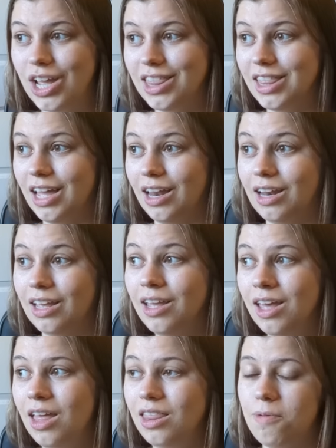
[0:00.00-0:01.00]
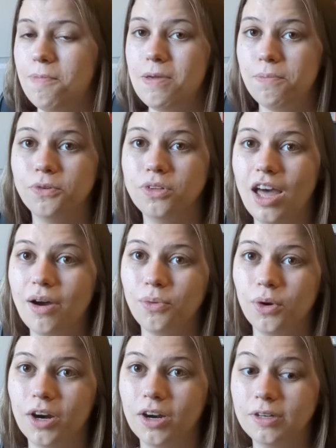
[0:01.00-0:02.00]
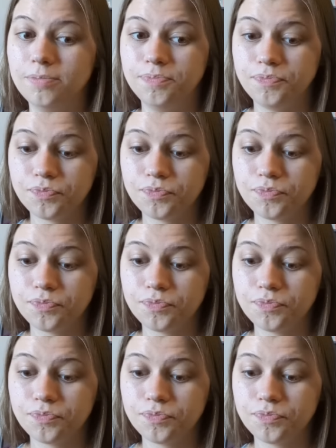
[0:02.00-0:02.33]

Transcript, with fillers: And then the people that were